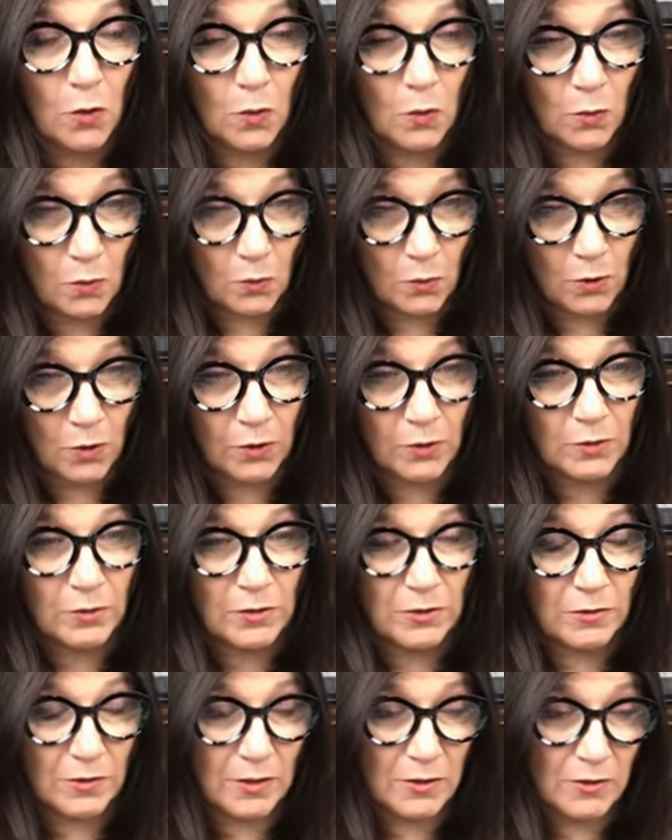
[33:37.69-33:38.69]
or
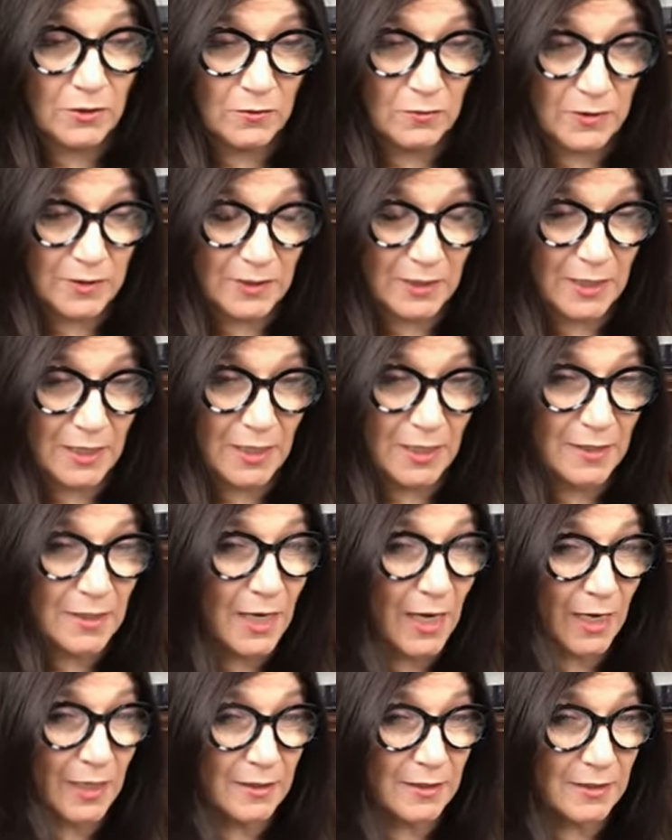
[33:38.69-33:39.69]
you can use ghee
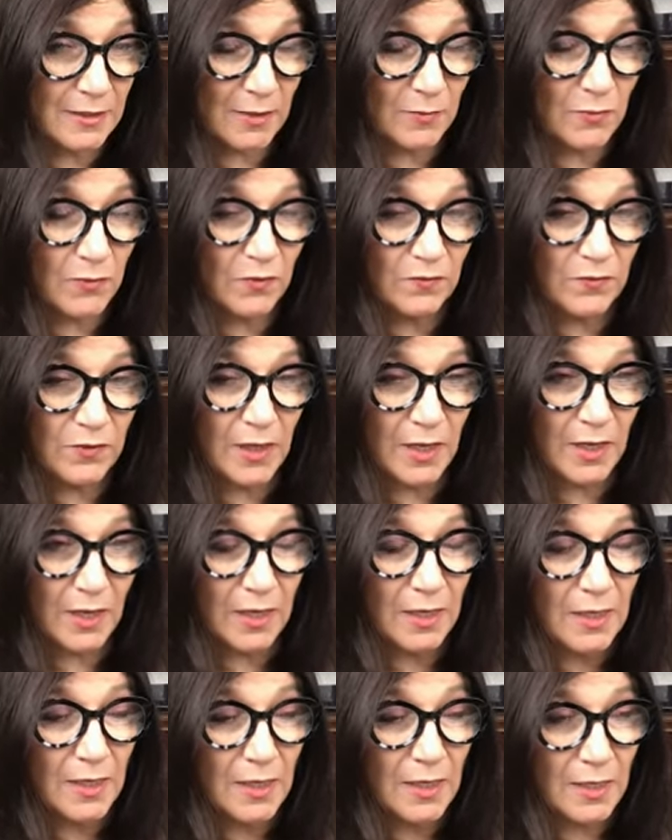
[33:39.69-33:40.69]
that has some of the